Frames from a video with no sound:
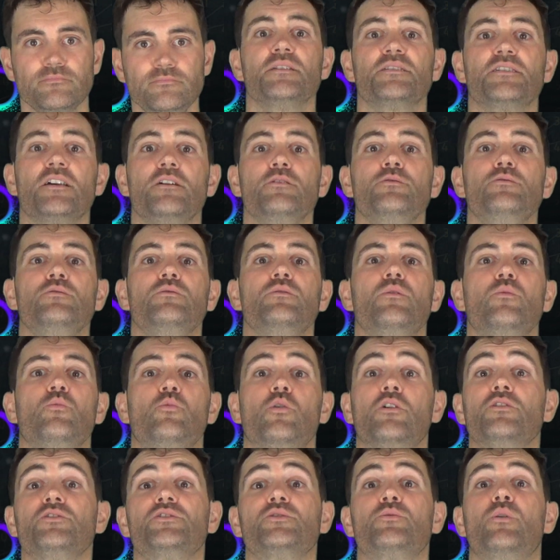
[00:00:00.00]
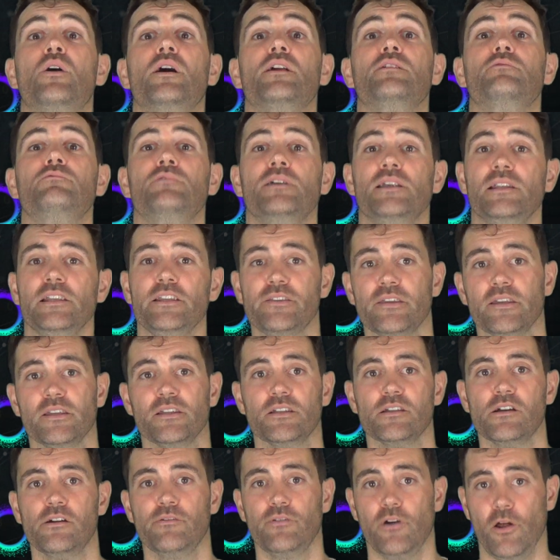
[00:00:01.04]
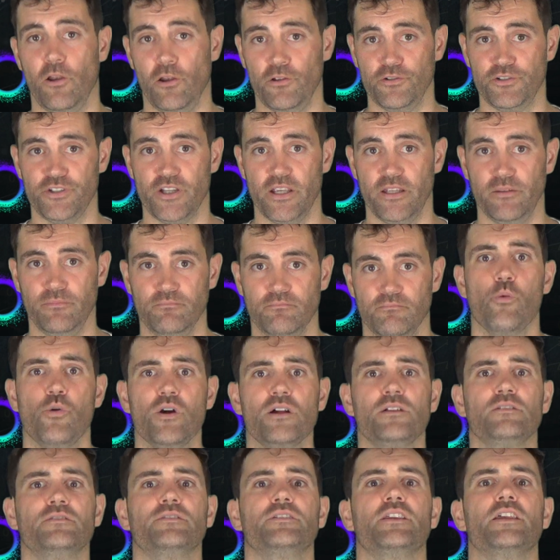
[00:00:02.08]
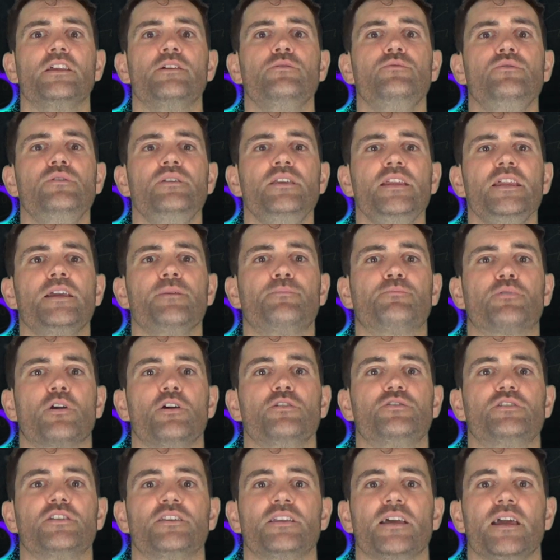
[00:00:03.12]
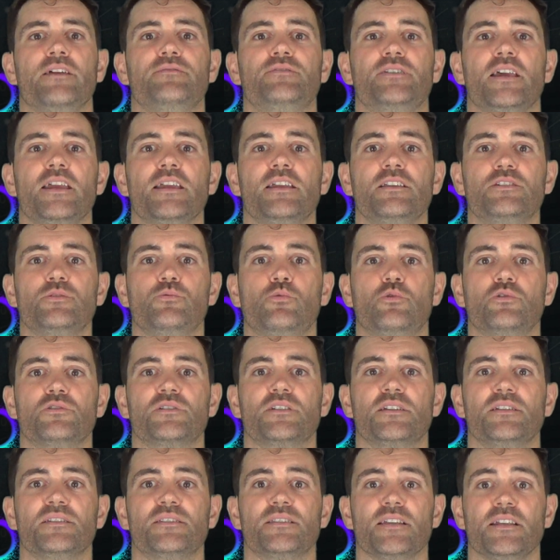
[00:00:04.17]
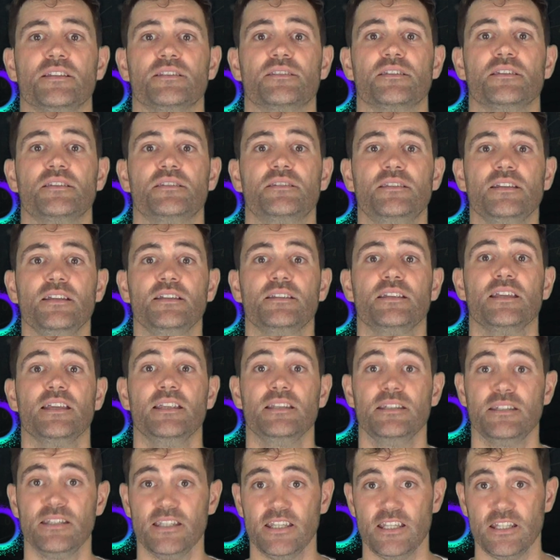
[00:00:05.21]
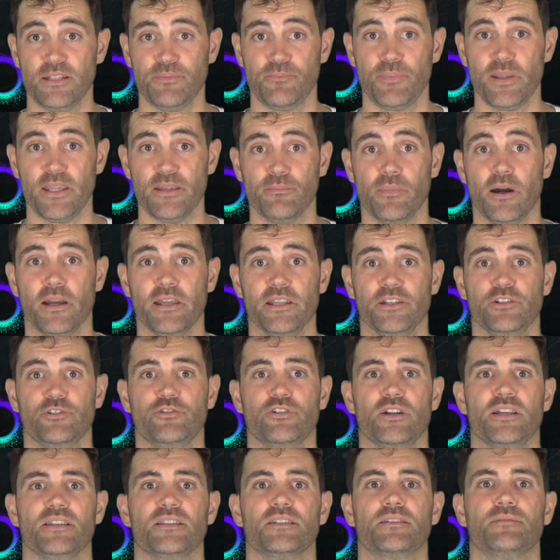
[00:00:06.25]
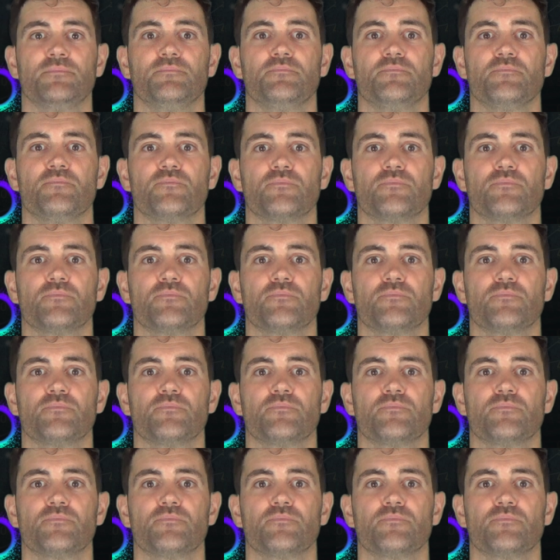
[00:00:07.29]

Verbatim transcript: So, what do I really think of Holochain? Well, the unique approach that they have taken towards consensus did indeed pique my interest.